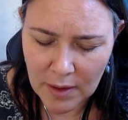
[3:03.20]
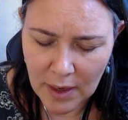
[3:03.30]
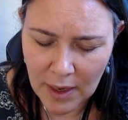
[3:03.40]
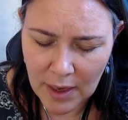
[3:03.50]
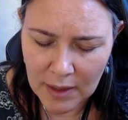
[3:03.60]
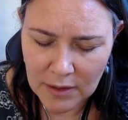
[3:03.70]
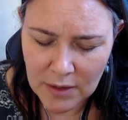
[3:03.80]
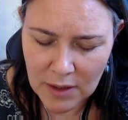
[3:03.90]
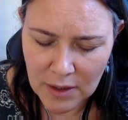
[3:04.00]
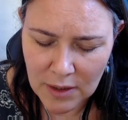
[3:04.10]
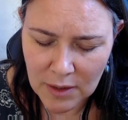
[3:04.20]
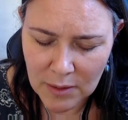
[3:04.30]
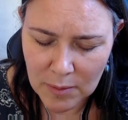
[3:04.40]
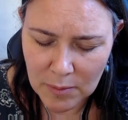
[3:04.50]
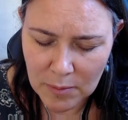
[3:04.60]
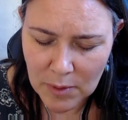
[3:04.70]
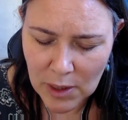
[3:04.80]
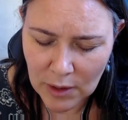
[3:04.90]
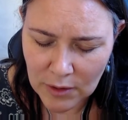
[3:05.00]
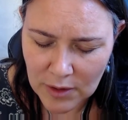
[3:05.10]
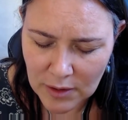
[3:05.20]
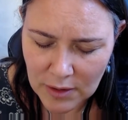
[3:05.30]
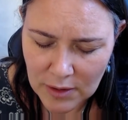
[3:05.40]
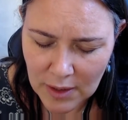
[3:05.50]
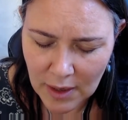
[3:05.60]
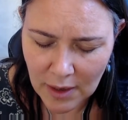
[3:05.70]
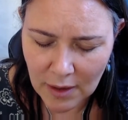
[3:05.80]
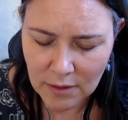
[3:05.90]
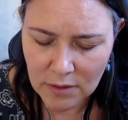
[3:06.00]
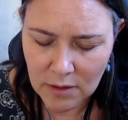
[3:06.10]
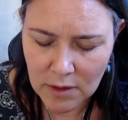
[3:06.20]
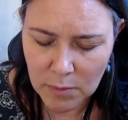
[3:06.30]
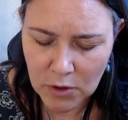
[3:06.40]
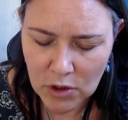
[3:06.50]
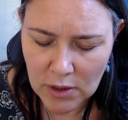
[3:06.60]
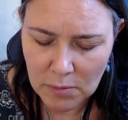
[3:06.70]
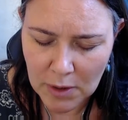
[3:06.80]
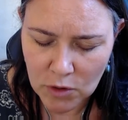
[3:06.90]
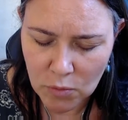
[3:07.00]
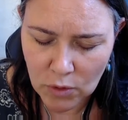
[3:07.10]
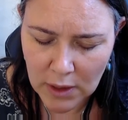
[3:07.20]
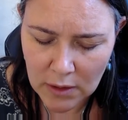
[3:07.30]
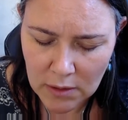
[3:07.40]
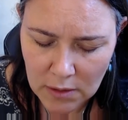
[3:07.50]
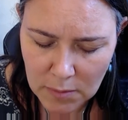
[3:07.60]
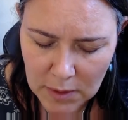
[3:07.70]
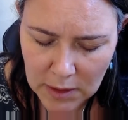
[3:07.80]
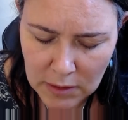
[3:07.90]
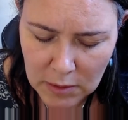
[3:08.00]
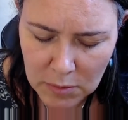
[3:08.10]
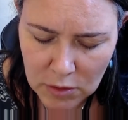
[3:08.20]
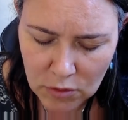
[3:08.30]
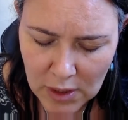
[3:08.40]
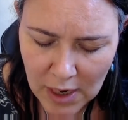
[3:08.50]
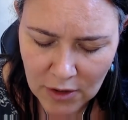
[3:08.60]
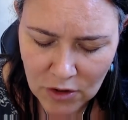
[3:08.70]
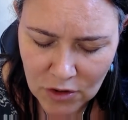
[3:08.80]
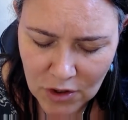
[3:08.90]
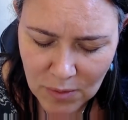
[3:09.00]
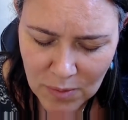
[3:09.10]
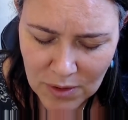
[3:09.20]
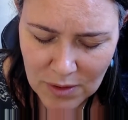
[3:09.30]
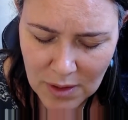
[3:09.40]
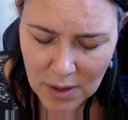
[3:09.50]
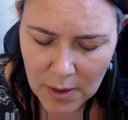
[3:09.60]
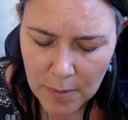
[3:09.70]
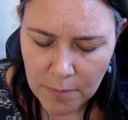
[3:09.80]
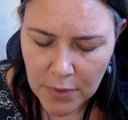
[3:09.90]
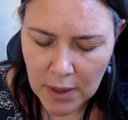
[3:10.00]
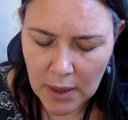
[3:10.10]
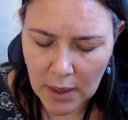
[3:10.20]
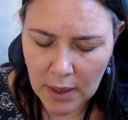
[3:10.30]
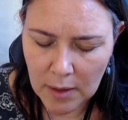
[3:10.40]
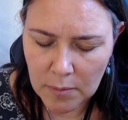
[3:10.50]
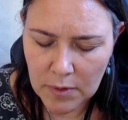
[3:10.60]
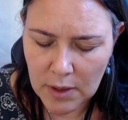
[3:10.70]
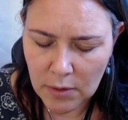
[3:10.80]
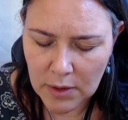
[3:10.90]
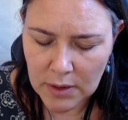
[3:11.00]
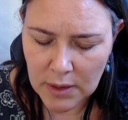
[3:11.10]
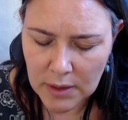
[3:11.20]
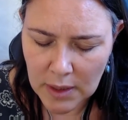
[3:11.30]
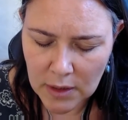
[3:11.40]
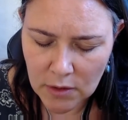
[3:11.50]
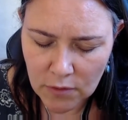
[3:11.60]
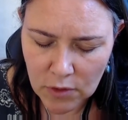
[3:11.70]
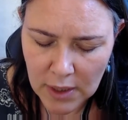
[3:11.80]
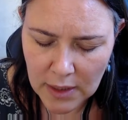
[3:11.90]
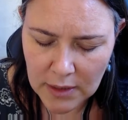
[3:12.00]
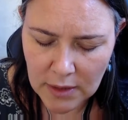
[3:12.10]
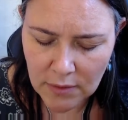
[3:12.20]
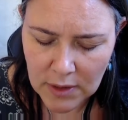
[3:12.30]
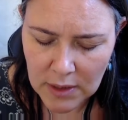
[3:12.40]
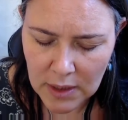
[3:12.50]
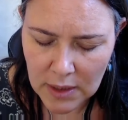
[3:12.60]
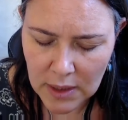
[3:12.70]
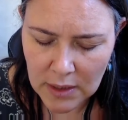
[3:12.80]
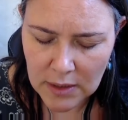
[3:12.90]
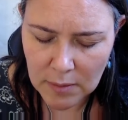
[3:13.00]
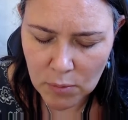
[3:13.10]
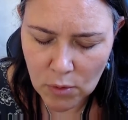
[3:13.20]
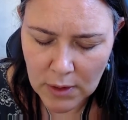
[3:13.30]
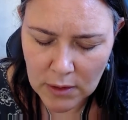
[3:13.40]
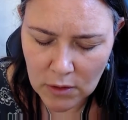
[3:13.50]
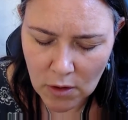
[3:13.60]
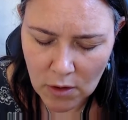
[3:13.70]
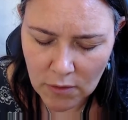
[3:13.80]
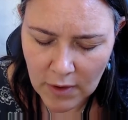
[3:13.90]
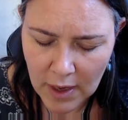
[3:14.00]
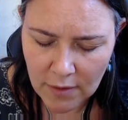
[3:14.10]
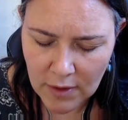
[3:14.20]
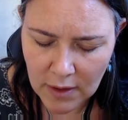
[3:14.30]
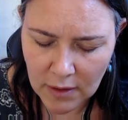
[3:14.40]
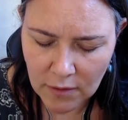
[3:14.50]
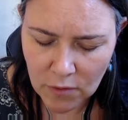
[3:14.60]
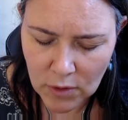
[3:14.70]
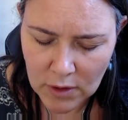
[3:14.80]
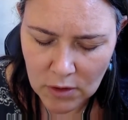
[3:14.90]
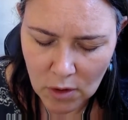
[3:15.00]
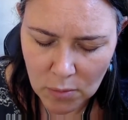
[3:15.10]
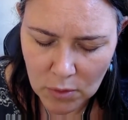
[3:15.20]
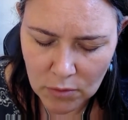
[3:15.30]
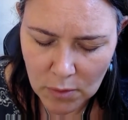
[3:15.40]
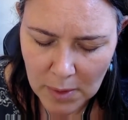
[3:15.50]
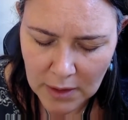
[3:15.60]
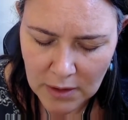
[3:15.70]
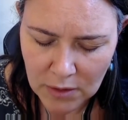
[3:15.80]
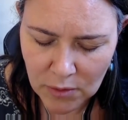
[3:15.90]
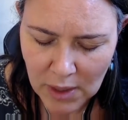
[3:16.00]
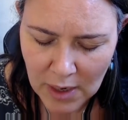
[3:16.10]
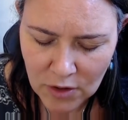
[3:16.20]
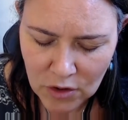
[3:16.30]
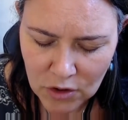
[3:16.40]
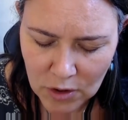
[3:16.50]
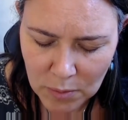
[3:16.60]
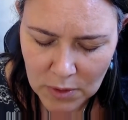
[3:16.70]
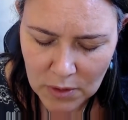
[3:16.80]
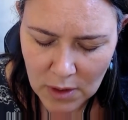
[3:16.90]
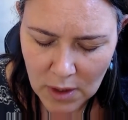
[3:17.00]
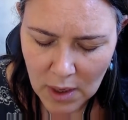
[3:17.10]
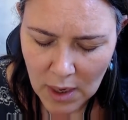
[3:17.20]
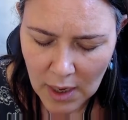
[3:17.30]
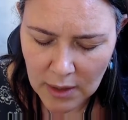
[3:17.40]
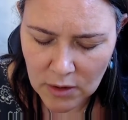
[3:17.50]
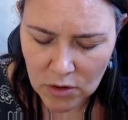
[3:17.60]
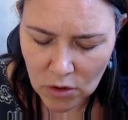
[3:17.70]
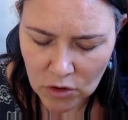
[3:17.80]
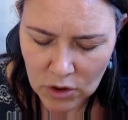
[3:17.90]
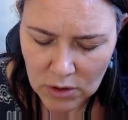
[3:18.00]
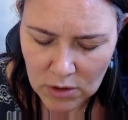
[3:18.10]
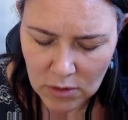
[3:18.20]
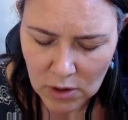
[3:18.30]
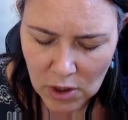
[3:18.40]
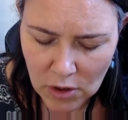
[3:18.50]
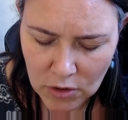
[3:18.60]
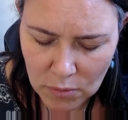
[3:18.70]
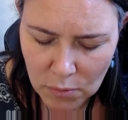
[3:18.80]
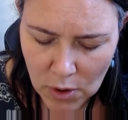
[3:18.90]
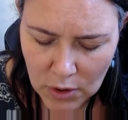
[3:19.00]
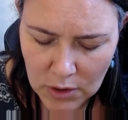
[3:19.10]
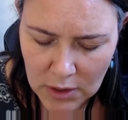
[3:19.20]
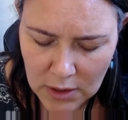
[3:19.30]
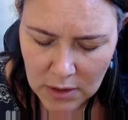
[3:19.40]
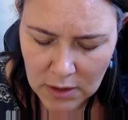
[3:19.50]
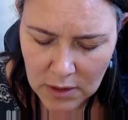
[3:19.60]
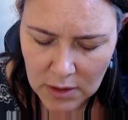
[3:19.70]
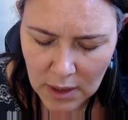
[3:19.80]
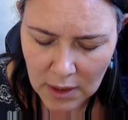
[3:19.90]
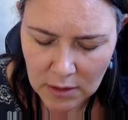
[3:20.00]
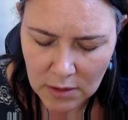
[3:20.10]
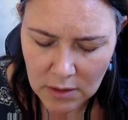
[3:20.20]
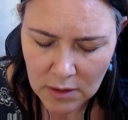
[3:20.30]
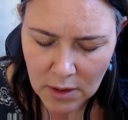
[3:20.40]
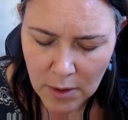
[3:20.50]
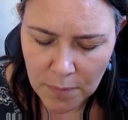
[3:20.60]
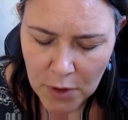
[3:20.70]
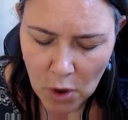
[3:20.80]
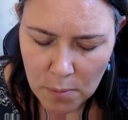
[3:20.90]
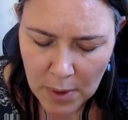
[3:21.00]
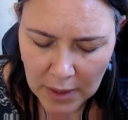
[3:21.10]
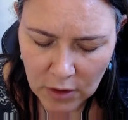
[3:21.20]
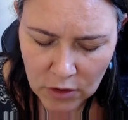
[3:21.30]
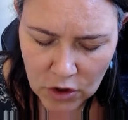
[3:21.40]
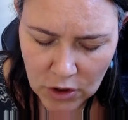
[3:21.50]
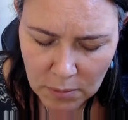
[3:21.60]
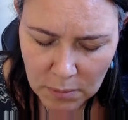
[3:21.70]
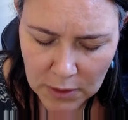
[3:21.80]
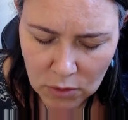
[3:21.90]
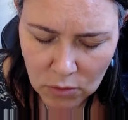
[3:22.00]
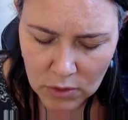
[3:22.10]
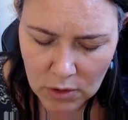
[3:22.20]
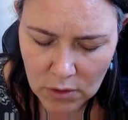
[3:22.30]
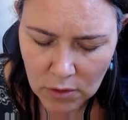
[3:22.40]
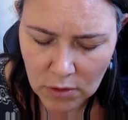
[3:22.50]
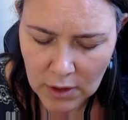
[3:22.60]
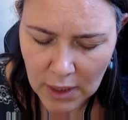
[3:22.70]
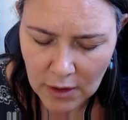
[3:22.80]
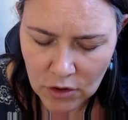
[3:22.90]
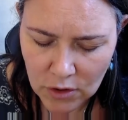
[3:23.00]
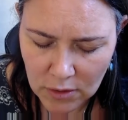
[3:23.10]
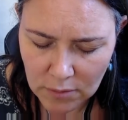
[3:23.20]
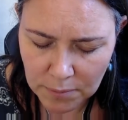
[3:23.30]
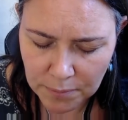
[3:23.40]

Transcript: and closeness, and especially much more intimate relationships. There is a sense of creativity, and that is the point of having, for example, romantic relationships. It's not just a close bond and companionship, but also the creation